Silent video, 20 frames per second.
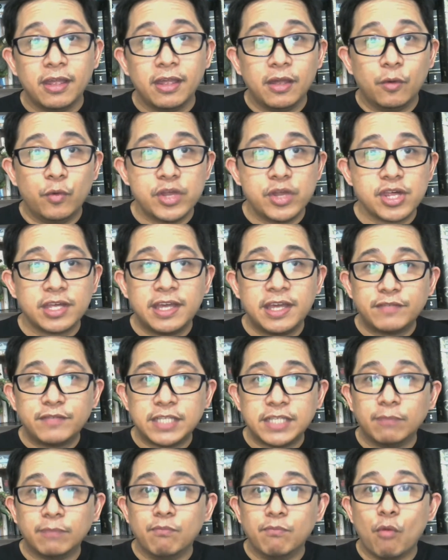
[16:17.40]
which
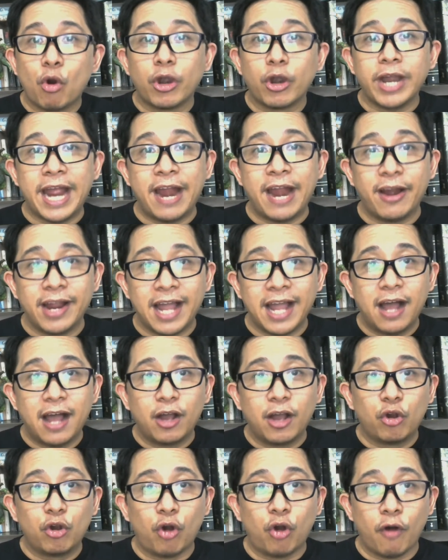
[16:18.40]
gives it more area
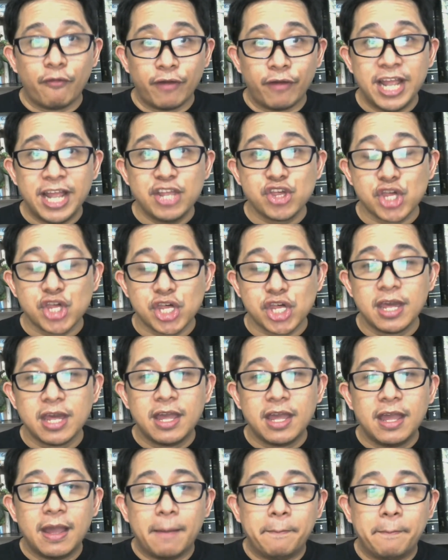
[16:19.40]
coverage,
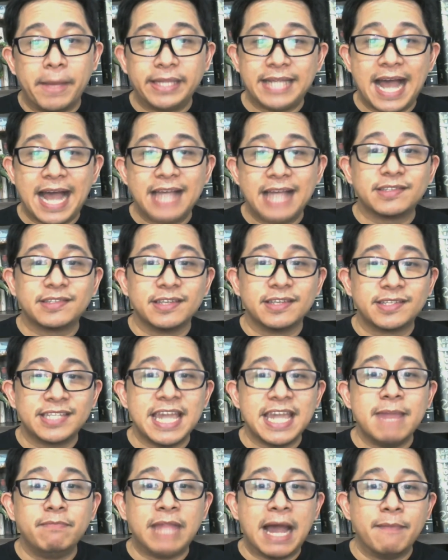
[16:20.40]
but has the
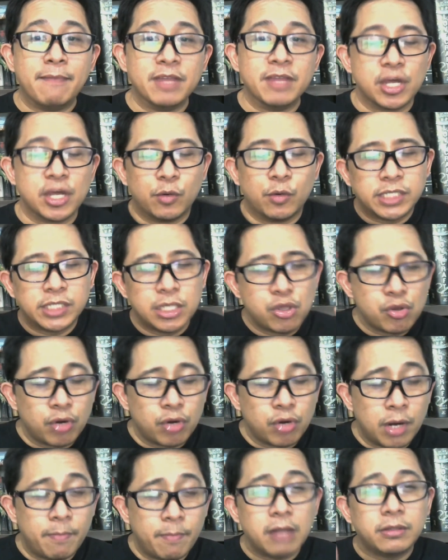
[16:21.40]
same damage. I wasn't
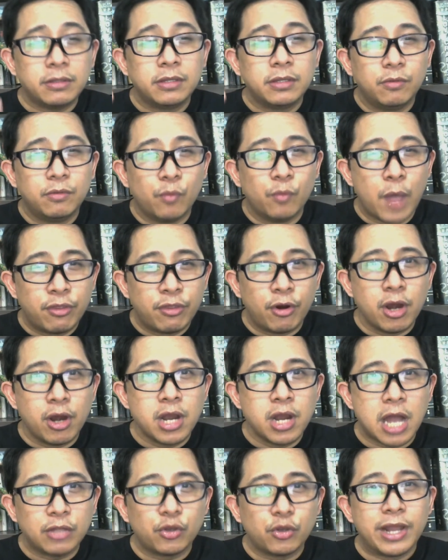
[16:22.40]
sure about whether or
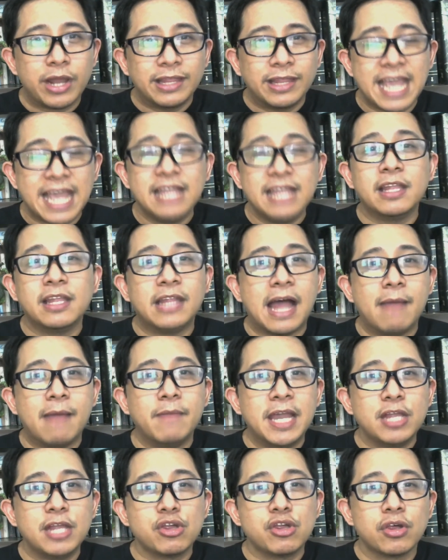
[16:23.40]
not to retain the
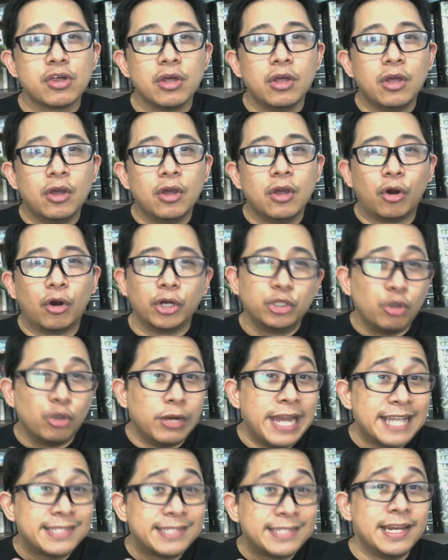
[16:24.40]
damage or to
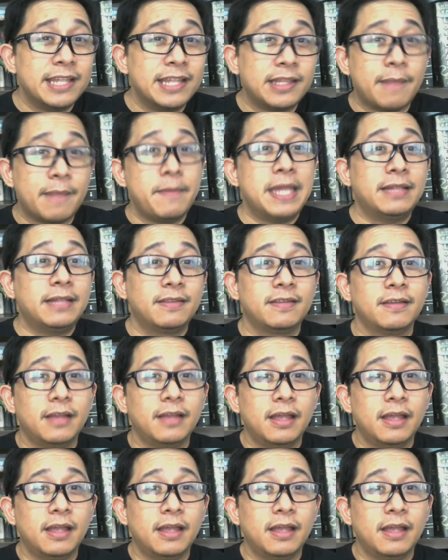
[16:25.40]
lessen it a bit.